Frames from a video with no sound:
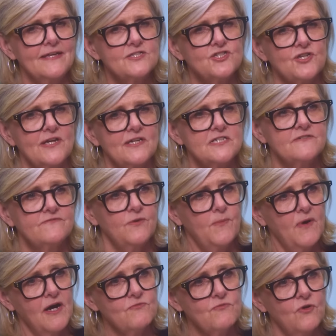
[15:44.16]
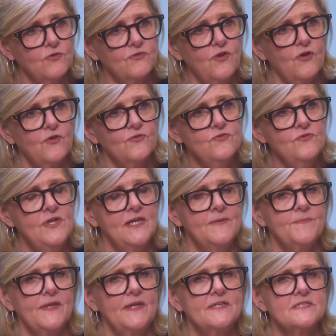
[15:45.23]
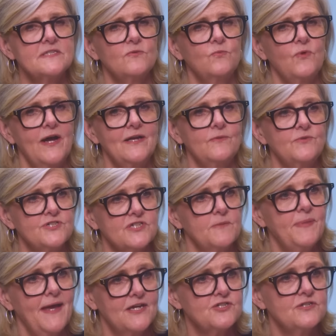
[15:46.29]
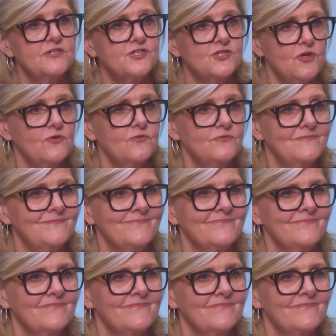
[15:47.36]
has changed for my role, though, is the way in which compassion is shown.